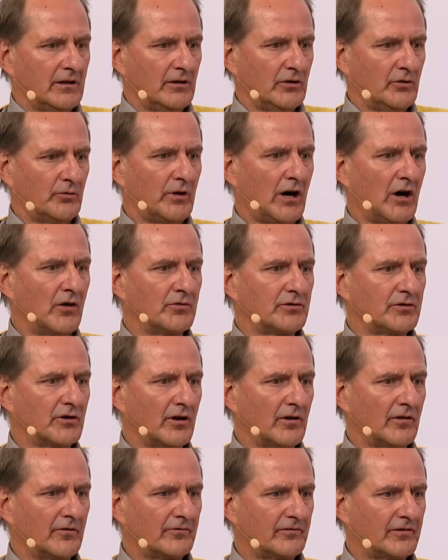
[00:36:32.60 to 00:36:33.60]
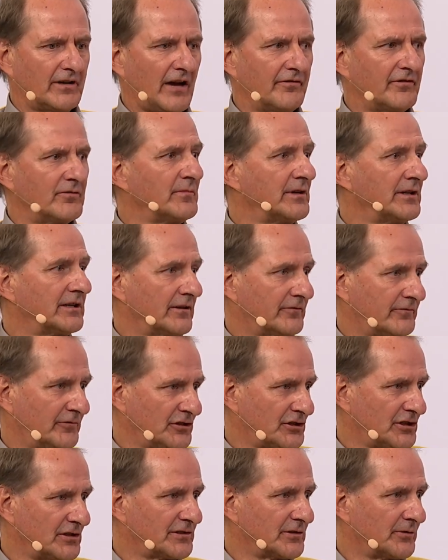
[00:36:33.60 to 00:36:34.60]
round of government
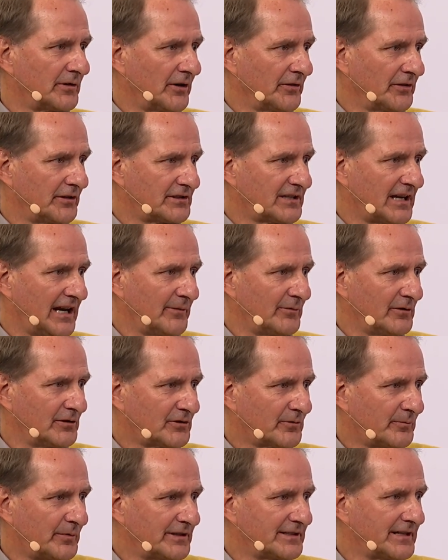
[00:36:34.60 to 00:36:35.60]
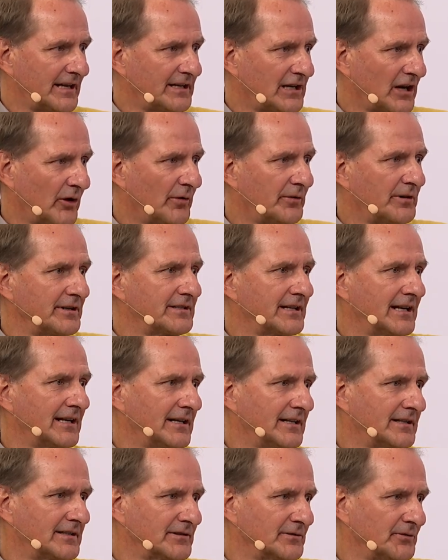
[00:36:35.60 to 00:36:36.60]
officials around the table to present our
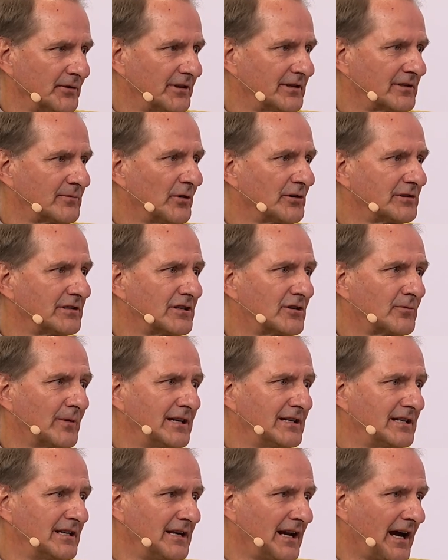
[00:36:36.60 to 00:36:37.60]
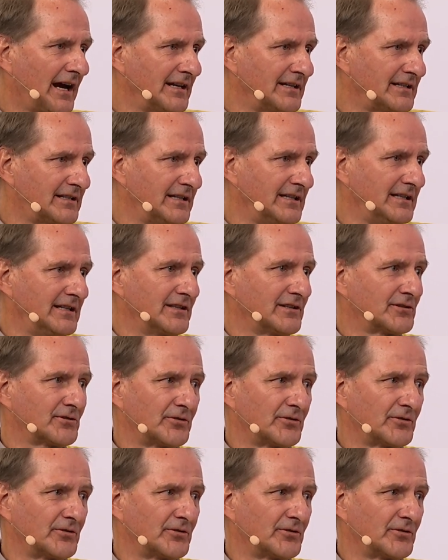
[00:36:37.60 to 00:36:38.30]
results. No, this was in 2019, so